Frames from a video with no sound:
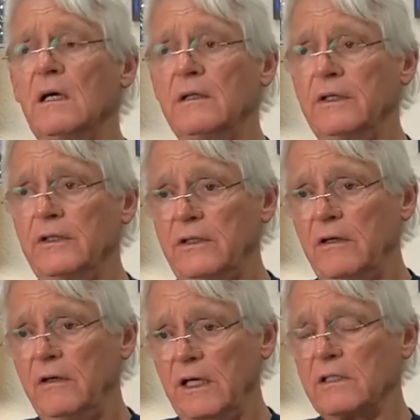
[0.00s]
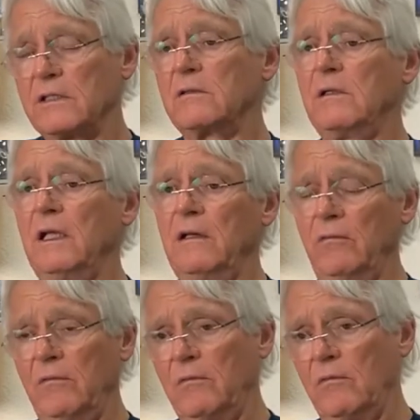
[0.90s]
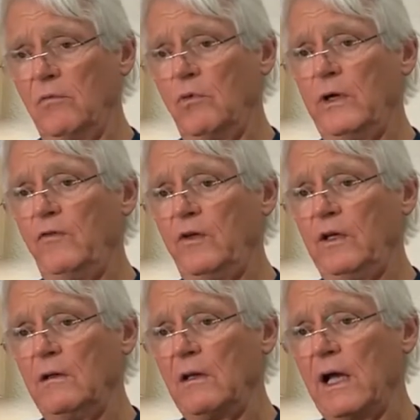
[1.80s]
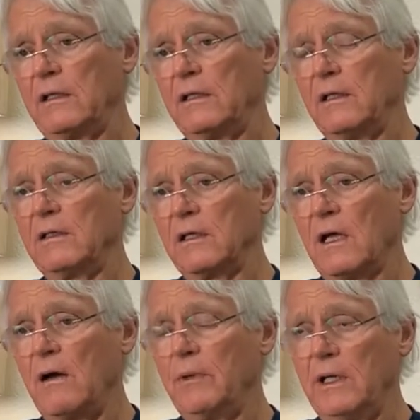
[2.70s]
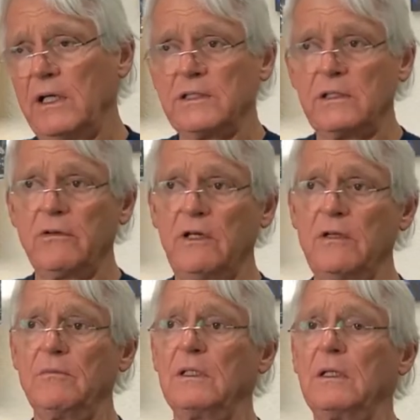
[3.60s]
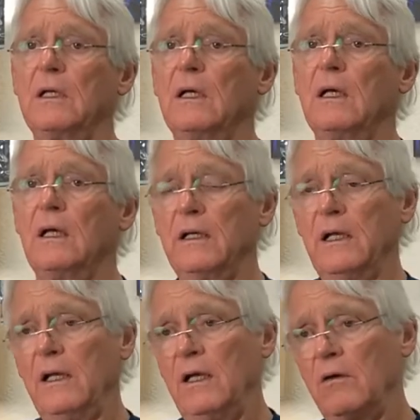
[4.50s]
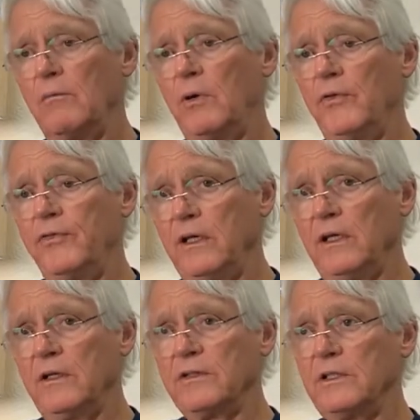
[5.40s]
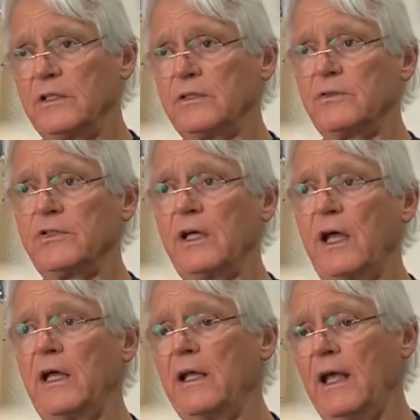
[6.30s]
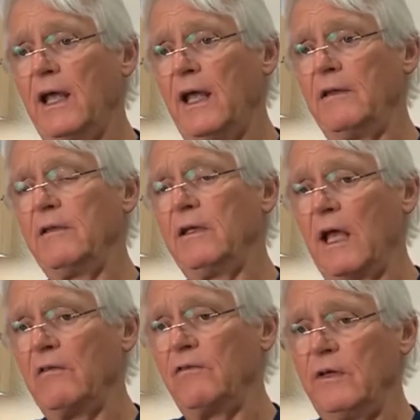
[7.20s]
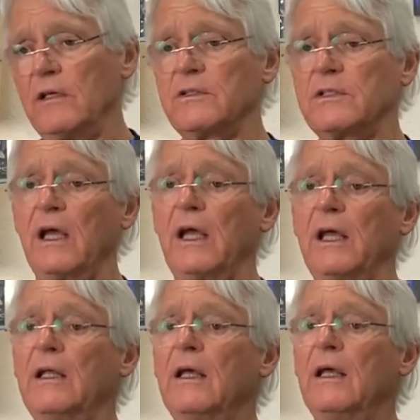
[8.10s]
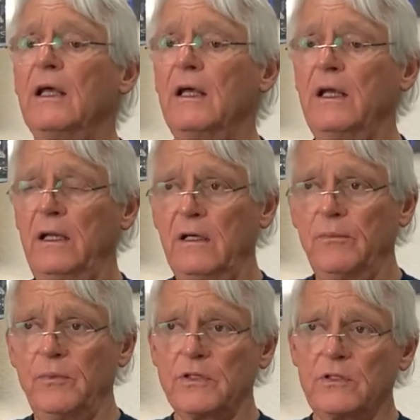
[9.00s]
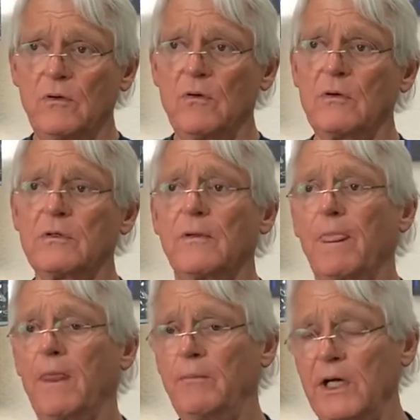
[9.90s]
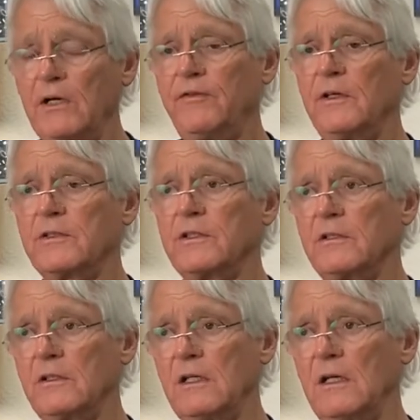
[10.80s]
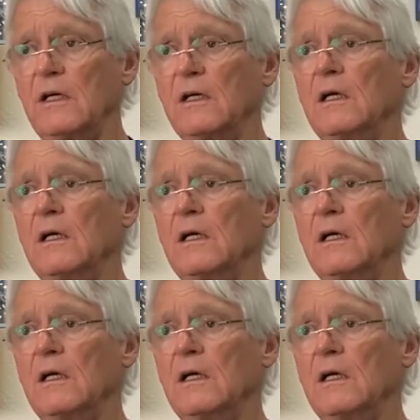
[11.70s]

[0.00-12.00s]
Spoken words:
deteriorates. And we feel like that the combination treatment can help both the interstitial side and the alveolar side and help restore better function to the lung.